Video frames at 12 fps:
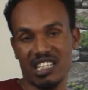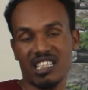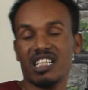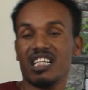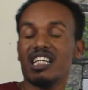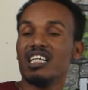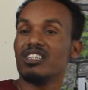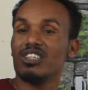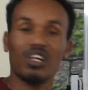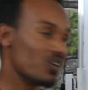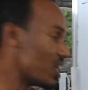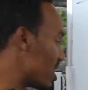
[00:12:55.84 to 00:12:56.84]
see
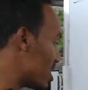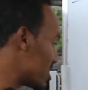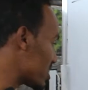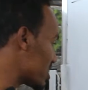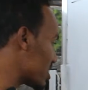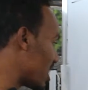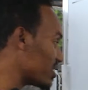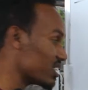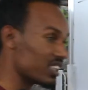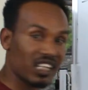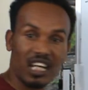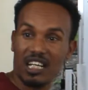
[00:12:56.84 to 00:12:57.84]
so neither is still
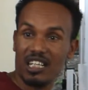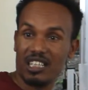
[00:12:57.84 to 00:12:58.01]
on eziga